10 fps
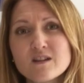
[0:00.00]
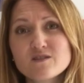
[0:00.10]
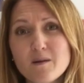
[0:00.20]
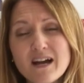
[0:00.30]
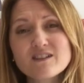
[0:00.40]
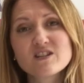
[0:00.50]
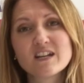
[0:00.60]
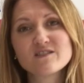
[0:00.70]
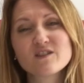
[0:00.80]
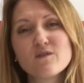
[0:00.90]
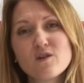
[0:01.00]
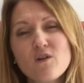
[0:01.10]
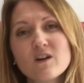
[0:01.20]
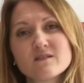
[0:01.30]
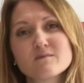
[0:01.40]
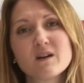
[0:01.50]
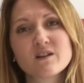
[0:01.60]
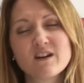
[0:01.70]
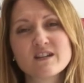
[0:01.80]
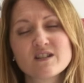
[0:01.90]
So actually, so long as
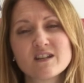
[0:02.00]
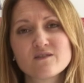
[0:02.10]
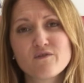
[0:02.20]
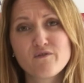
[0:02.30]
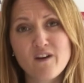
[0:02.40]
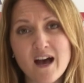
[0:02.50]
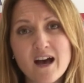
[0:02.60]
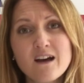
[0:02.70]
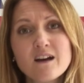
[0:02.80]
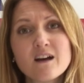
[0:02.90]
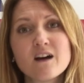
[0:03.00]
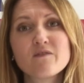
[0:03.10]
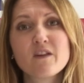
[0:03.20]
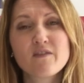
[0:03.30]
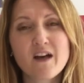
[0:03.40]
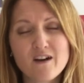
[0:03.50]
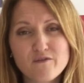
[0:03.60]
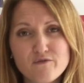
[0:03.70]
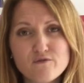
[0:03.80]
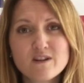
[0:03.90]
migration is fair and that
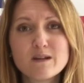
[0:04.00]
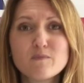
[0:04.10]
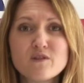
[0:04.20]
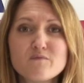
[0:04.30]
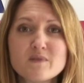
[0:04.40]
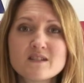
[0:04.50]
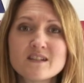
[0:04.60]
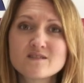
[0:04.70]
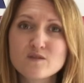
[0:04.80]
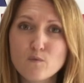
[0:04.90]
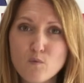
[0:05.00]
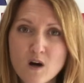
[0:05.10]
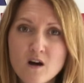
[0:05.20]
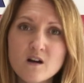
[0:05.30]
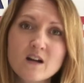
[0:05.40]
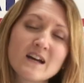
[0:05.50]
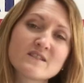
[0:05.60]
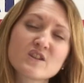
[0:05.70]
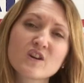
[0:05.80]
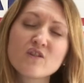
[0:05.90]
free movement is to work
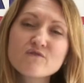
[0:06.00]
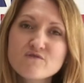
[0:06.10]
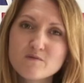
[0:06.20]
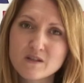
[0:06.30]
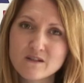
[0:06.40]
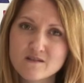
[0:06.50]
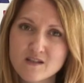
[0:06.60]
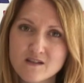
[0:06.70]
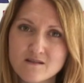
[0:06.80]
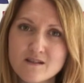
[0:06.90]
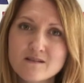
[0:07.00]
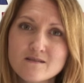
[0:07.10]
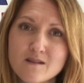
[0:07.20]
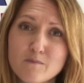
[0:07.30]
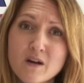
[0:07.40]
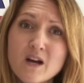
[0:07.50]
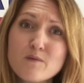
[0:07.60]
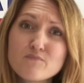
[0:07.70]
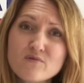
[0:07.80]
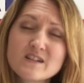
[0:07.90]
and to contribute to the system,
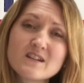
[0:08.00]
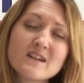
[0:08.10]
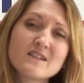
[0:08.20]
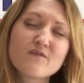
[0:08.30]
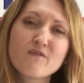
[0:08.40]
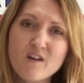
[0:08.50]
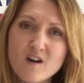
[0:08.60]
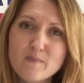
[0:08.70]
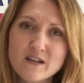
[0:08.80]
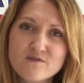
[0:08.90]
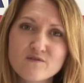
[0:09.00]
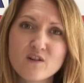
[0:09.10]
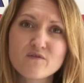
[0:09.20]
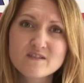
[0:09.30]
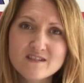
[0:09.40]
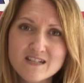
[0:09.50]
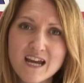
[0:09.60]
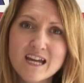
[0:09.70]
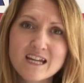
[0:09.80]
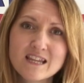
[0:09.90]
Britain is far better off
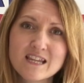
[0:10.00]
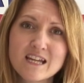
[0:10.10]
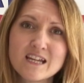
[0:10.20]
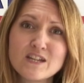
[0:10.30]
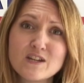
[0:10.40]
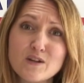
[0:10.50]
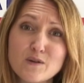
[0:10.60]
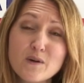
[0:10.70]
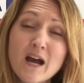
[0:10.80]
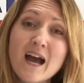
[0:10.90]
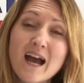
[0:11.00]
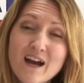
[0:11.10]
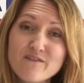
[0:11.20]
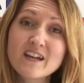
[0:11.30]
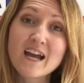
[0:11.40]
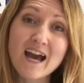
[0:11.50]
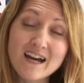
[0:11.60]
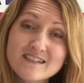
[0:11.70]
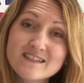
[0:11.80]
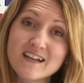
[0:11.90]
staying in the EU, having
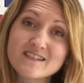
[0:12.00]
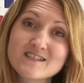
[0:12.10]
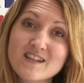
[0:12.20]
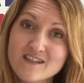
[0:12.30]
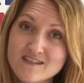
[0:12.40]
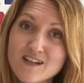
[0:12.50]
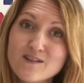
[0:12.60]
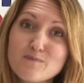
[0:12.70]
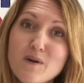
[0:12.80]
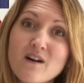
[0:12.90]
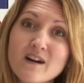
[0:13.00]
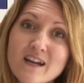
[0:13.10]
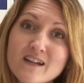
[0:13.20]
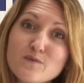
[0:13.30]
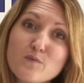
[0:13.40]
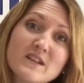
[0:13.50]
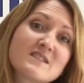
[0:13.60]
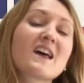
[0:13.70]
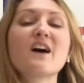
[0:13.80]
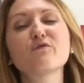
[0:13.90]
access to the single market,
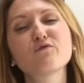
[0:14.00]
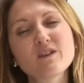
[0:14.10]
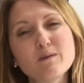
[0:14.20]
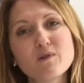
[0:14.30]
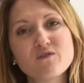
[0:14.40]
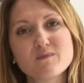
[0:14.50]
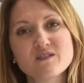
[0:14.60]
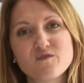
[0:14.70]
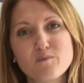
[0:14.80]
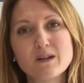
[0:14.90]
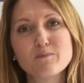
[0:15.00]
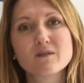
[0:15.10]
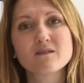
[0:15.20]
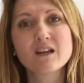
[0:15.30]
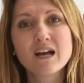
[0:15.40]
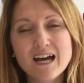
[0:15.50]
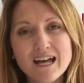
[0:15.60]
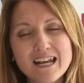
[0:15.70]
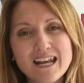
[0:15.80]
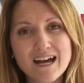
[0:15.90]
which that free movement of people
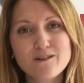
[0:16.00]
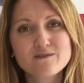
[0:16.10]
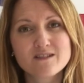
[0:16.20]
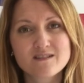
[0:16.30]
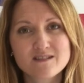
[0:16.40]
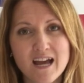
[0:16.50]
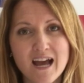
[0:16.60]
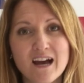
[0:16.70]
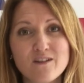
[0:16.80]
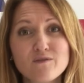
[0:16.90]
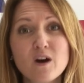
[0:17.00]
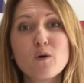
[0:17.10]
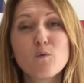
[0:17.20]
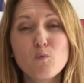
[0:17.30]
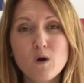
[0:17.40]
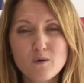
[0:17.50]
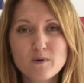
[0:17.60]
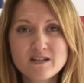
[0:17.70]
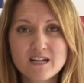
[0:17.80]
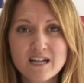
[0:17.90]
allows us to have. Were
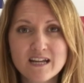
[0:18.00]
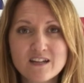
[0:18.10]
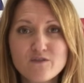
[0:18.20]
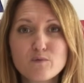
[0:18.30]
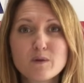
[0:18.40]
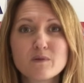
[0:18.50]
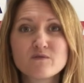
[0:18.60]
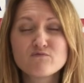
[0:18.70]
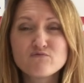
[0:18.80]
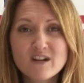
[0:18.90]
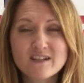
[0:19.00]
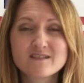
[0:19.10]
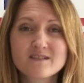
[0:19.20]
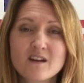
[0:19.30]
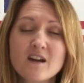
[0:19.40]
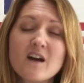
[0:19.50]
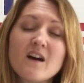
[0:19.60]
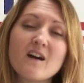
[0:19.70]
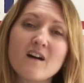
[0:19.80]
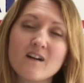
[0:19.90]
we to leave, we would risk
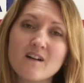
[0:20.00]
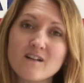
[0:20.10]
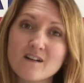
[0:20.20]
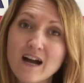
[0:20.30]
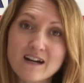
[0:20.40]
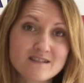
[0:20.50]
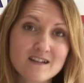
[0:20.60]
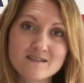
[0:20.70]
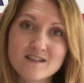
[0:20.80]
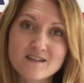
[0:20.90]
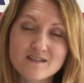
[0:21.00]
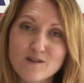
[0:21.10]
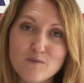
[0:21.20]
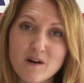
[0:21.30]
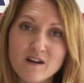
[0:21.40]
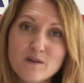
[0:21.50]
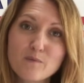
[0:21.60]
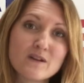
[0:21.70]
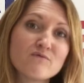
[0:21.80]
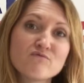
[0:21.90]
our access to the single market,
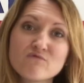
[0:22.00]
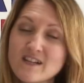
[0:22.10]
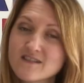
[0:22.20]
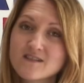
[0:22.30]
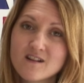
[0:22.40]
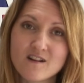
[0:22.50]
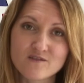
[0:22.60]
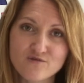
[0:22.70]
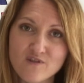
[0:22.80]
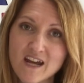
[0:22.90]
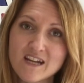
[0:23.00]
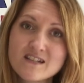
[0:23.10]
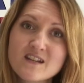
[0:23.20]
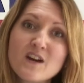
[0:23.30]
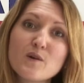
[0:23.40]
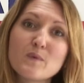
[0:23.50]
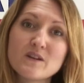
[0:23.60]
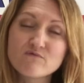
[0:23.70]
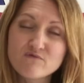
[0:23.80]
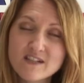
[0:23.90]
we'd risk our trade,
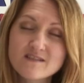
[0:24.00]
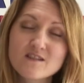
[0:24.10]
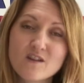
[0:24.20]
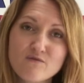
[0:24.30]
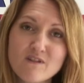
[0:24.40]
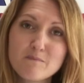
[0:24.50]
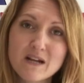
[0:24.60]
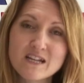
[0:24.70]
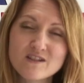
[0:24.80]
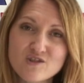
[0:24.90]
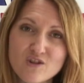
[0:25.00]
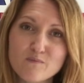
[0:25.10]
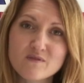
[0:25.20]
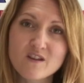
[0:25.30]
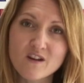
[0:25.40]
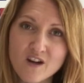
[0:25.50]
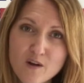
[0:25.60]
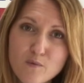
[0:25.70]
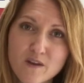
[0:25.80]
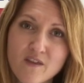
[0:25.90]
we'd risk the 3 million jobs that
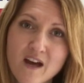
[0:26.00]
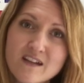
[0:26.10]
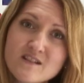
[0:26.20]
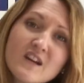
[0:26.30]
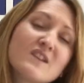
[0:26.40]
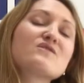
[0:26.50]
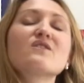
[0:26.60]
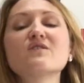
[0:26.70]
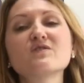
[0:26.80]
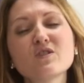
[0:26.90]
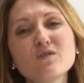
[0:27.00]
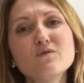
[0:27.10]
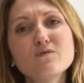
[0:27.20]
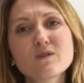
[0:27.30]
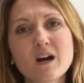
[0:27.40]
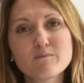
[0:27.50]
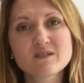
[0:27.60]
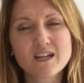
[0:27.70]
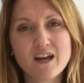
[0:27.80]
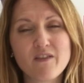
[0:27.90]
go with that. So the two come
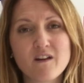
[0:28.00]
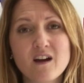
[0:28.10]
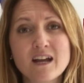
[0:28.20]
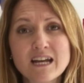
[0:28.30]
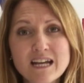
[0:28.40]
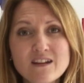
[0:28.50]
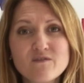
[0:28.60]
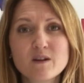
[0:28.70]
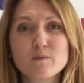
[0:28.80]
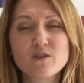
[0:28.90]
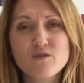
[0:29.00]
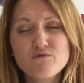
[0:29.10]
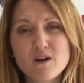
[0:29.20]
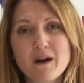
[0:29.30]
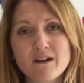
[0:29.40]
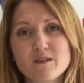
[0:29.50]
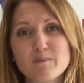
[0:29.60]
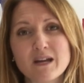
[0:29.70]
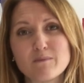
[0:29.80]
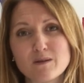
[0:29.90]
together, and leaving would throw out the
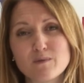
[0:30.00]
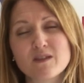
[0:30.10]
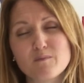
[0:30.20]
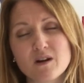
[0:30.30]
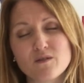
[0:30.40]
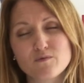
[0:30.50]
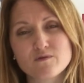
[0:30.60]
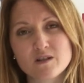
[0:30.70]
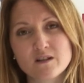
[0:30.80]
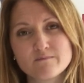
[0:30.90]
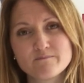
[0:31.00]
baby with the bathwater.